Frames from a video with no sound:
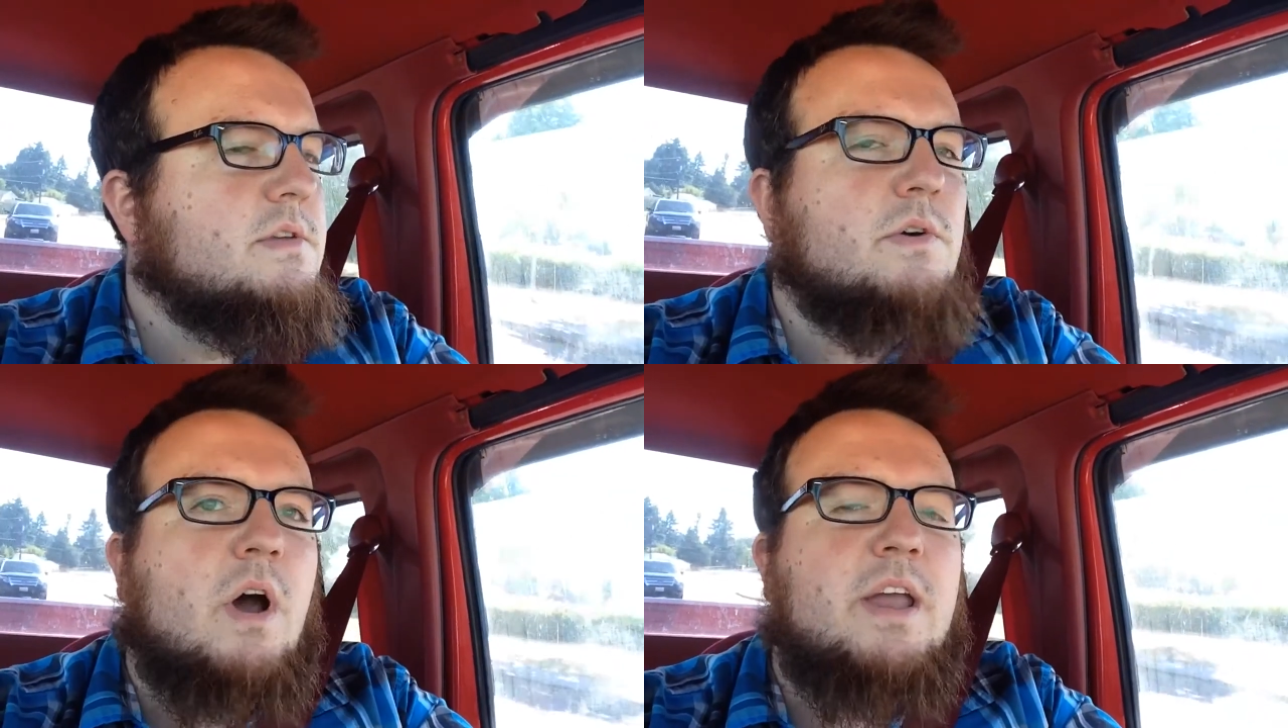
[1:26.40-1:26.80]

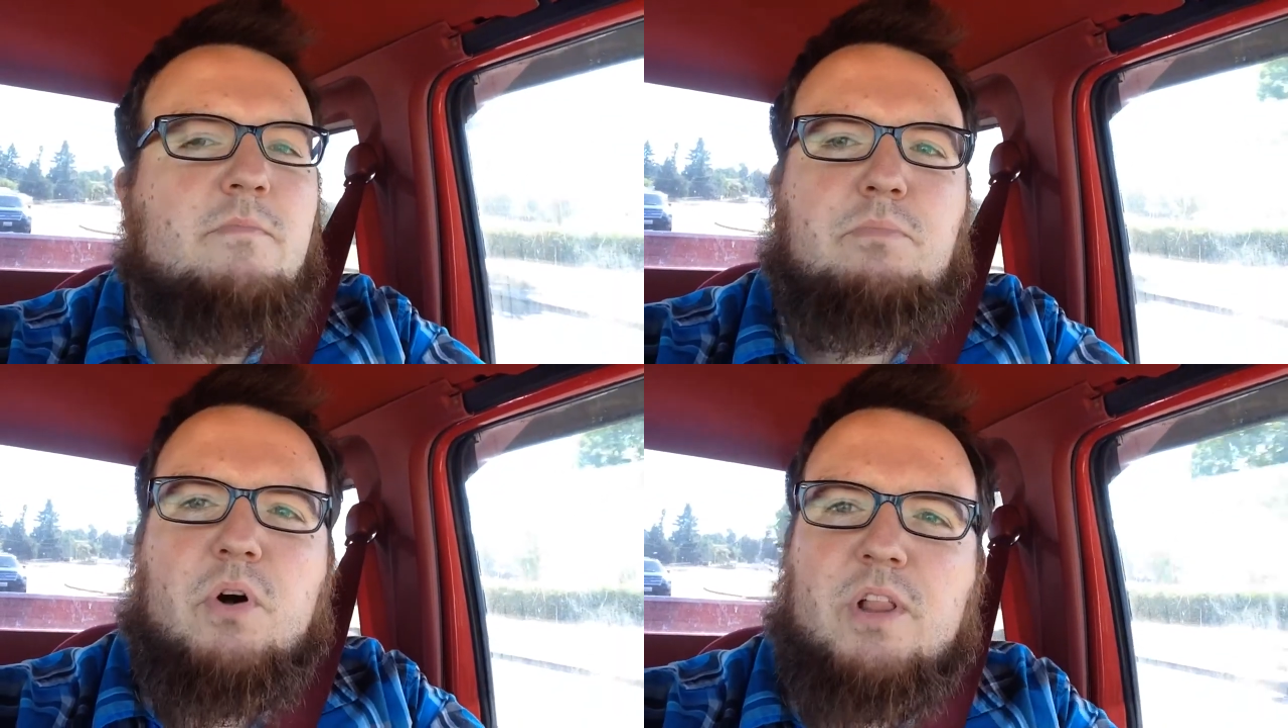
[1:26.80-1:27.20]
So I
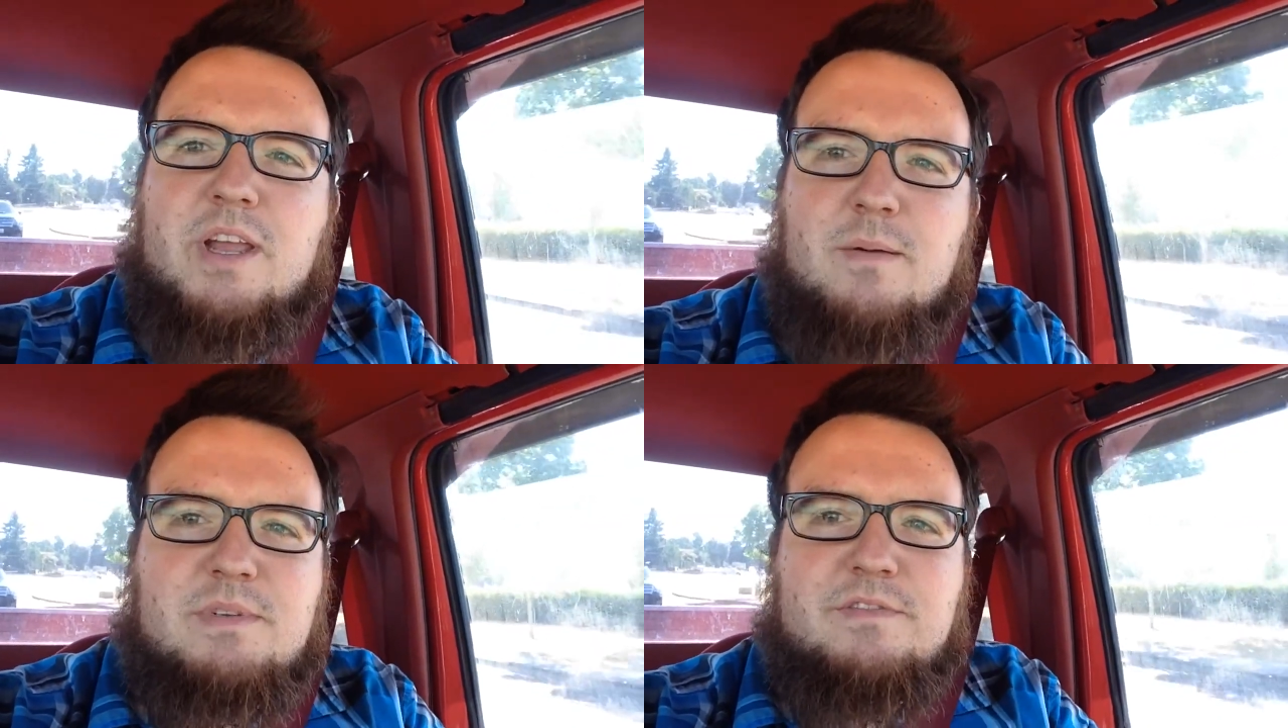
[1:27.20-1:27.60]
am
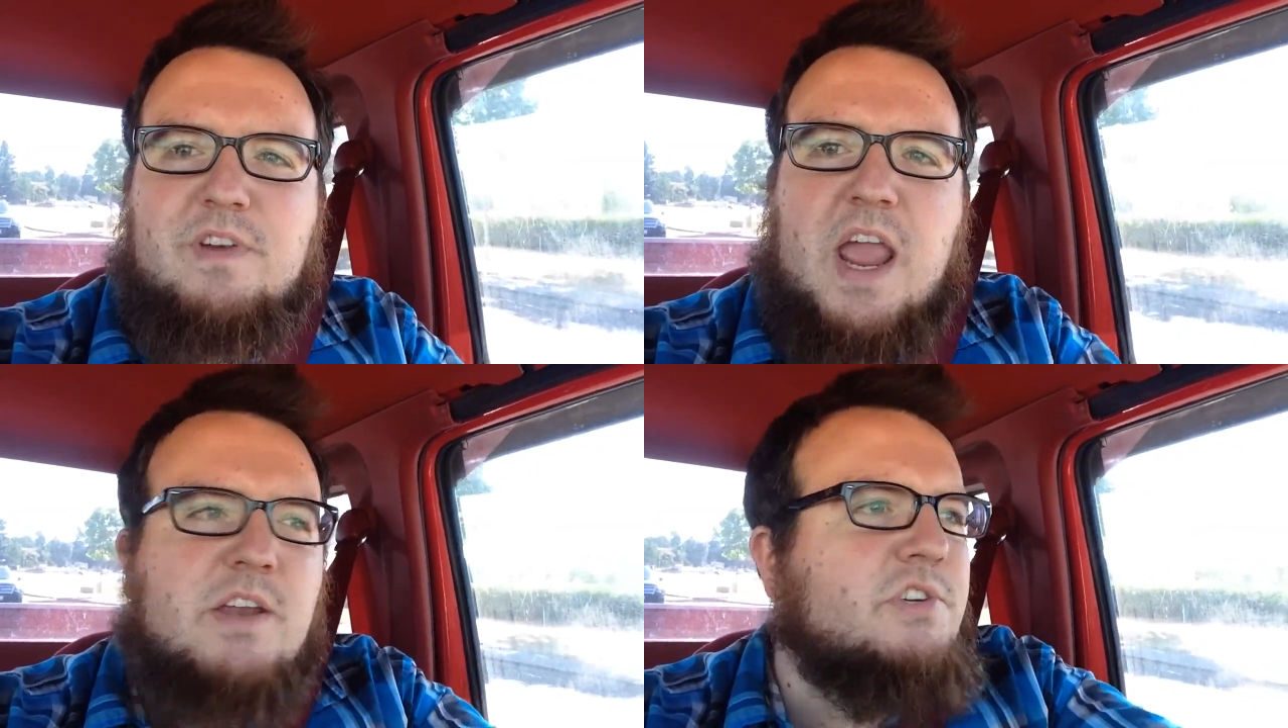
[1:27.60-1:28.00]
pulling up to
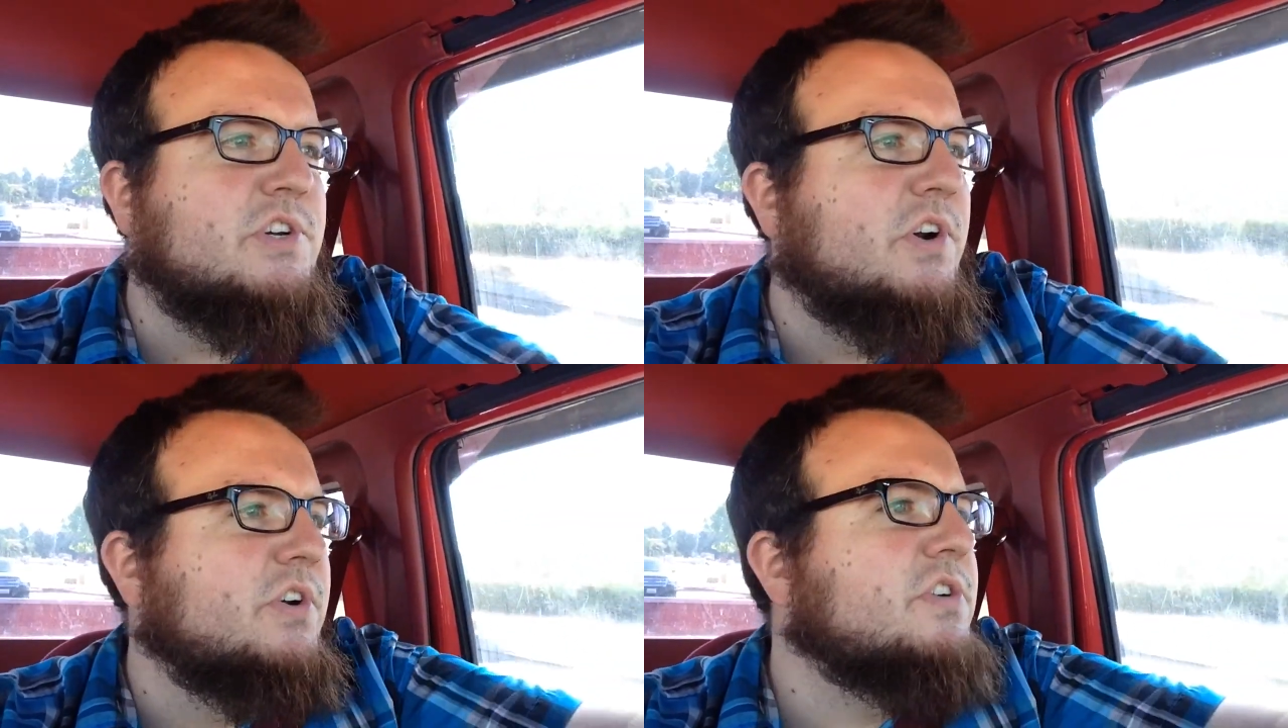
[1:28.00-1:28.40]
Van
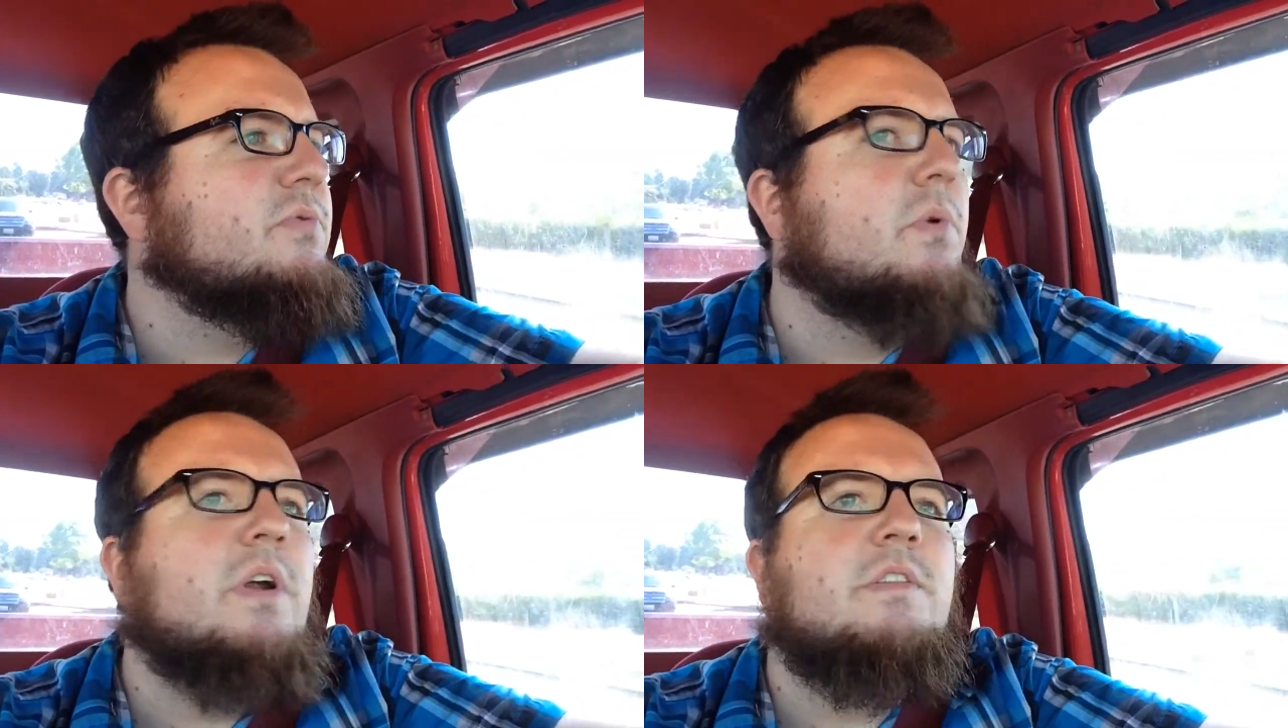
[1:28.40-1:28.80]
Church where